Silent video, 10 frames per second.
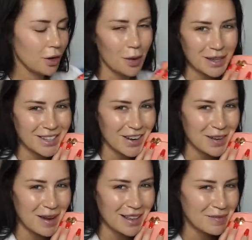I'm
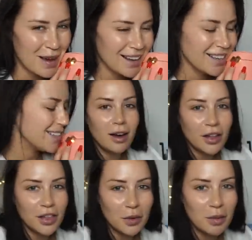excited about this package.
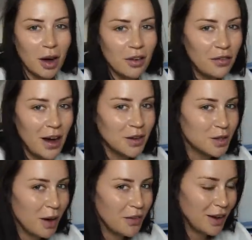I think we might have
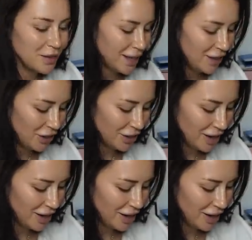found my foundation,